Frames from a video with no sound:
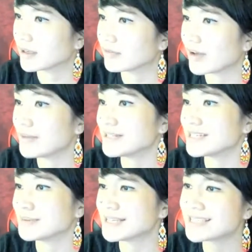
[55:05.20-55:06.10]
Vibing
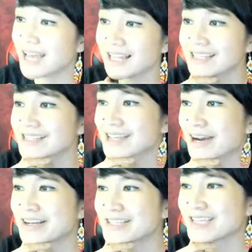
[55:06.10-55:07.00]
demon, is telling
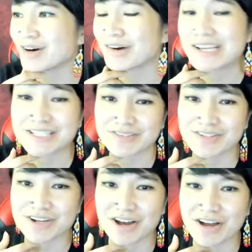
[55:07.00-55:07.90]
scary stories your
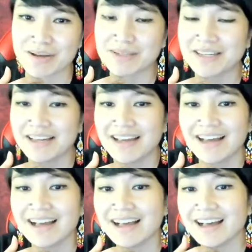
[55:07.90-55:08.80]
job?
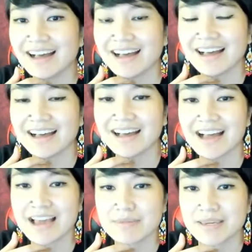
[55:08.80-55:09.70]

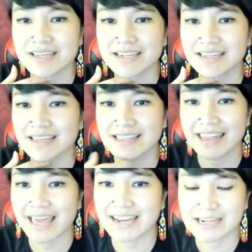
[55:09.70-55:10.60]
I mean, in
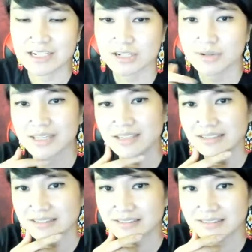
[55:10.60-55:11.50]
that I do it.
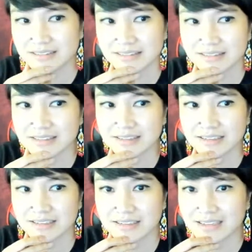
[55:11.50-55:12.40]

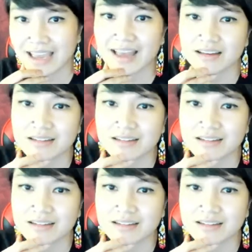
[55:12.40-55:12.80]
Yeah.